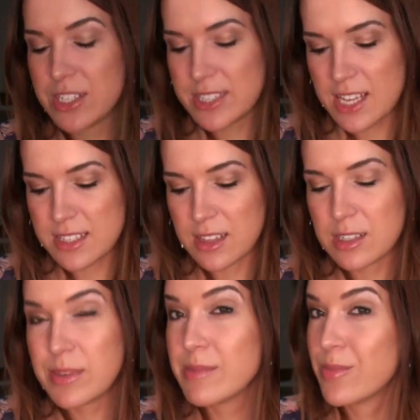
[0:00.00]
It just has a
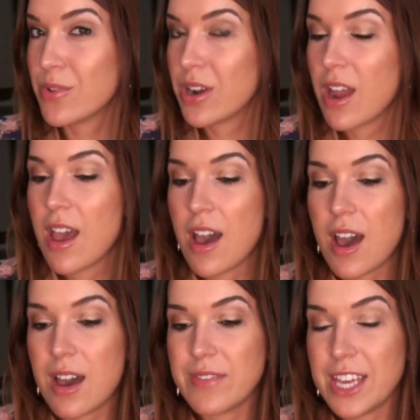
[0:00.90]
little bit more
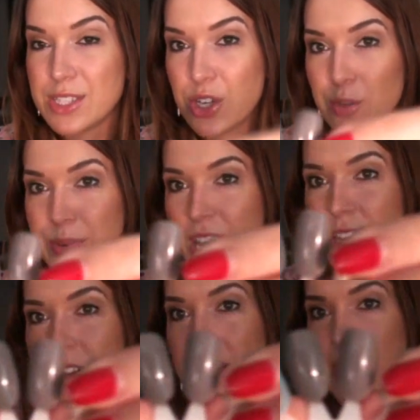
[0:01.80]
of a taupe
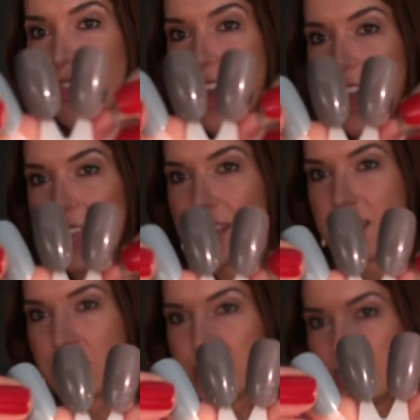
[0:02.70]
color than